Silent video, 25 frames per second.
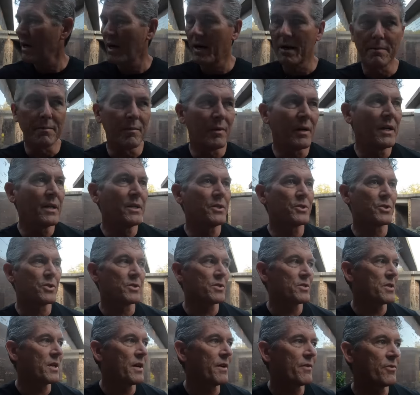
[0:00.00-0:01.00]
uh, I might
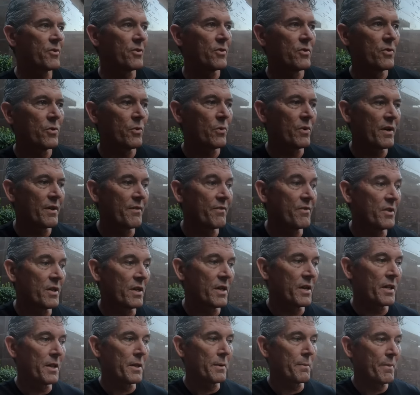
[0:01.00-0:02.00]
just have to do what I've
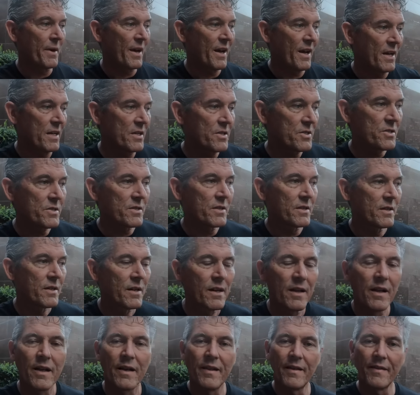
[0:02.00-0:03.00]
done in the past,
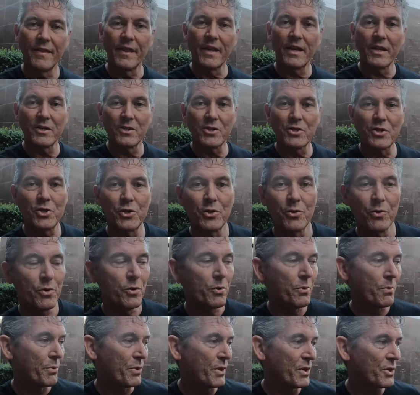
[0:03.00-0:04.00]
and that is show
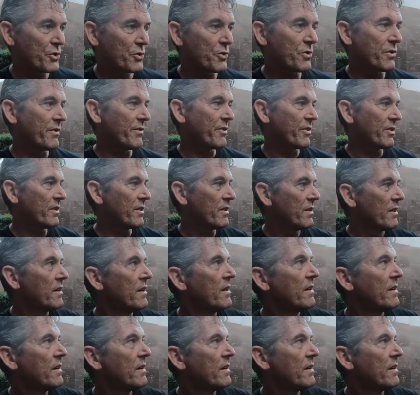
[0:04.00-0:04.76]
you a picture of it.